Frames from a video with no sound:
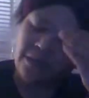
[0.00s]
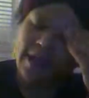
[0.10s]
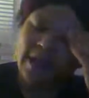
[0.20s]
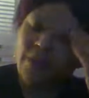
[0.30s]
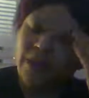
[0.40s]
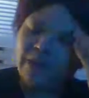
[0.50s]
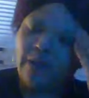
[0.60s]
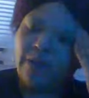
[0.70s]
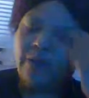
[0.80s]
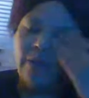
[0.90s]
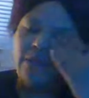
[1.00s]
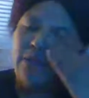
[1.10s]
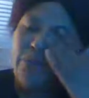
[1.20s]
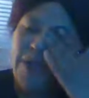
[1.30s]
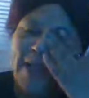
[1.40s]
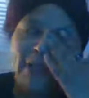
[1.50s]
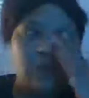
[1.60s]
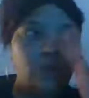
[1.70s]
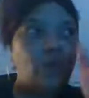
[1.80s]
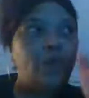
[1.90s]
God bless her, because she passed too.